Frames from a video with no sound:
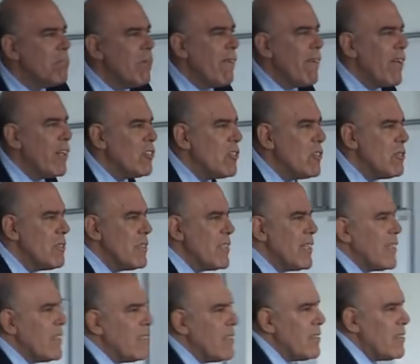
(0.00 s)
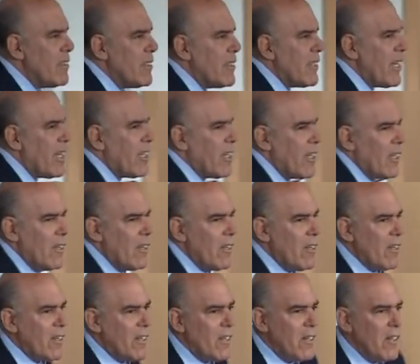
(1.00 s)
Go back to the
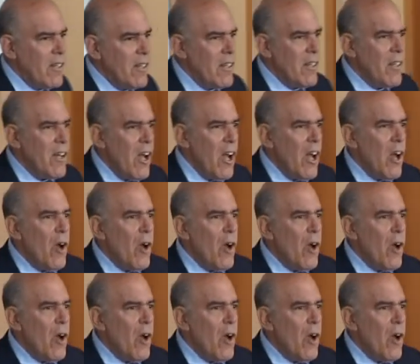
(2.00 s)
trading companies.